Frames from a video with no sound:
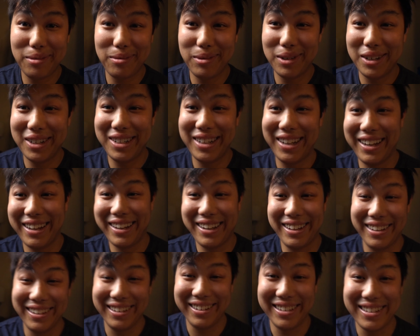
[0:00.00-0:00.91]

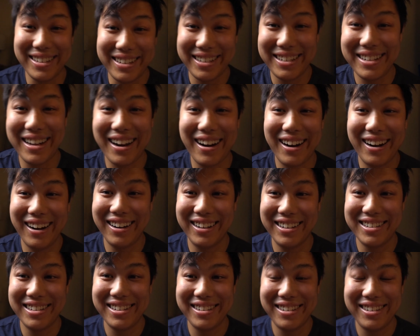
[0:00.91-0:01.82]
ridiculously tired,
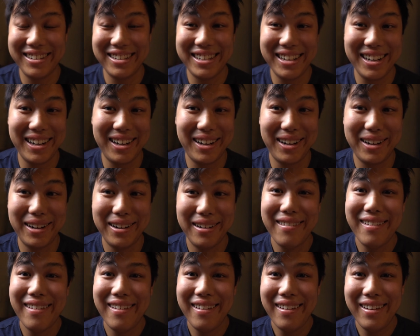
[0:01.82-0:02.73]
as you could tell.
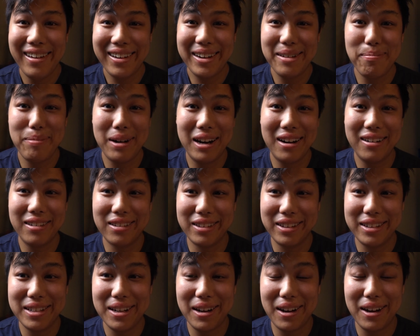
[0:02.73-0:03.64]
I could
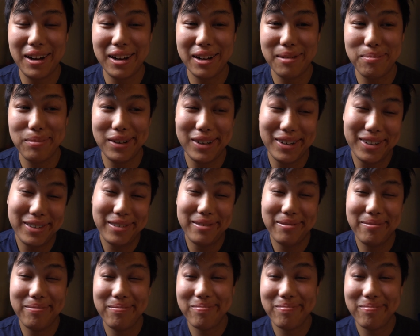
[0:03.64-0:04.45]
barely talk, but